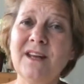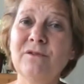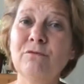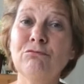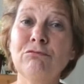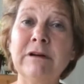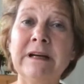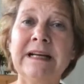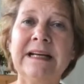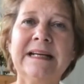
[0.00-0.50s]

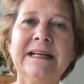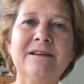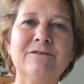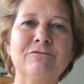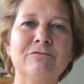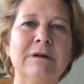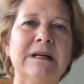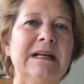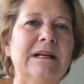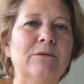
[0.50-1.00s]
Really,
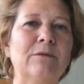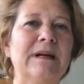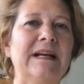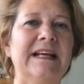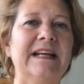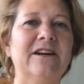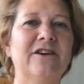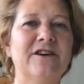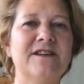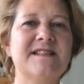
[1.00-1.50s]
really,
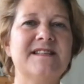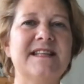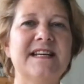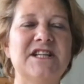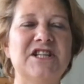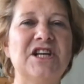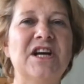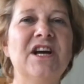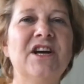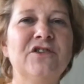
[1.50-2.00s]
really nice
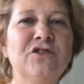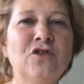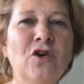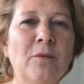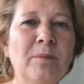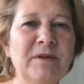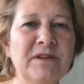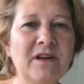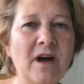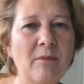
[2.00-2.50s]
dish.
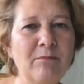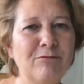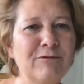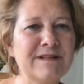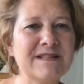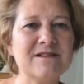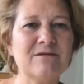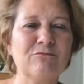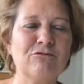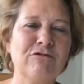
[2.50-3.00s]
Top it up
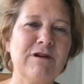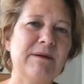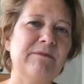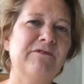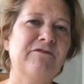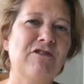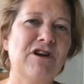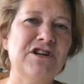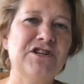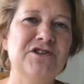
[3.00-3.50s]
with some creme
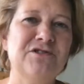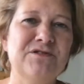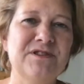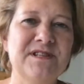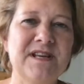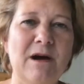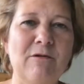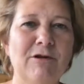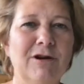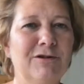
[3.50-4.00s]
fraiche or
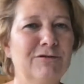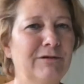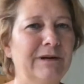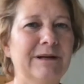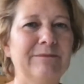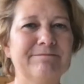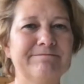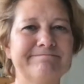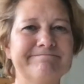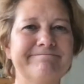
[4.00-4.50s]
sour
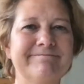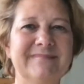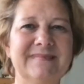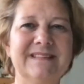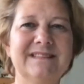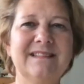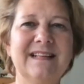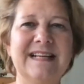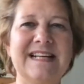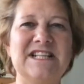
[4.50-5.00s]
cream.
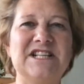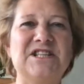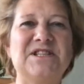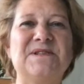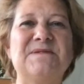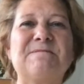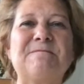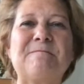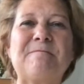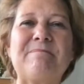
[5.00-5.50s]

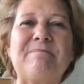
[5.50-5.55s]
Delicious.